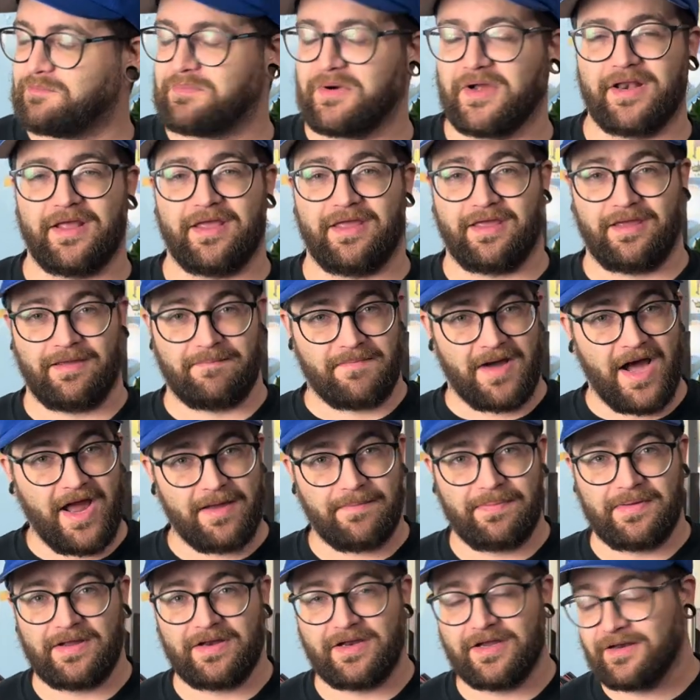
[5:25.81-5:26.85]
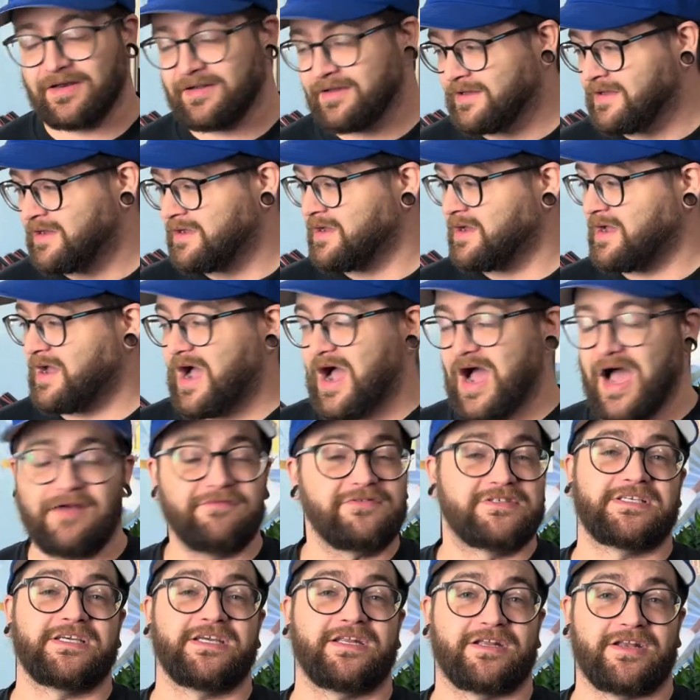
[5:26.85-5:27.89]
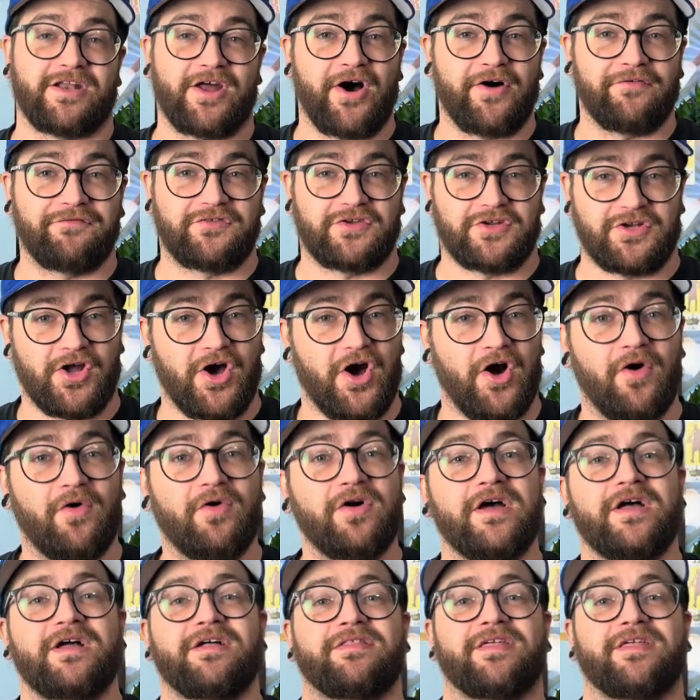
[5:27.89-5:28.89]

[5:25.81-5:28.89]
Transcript: But in my opinion, I've seen enough to know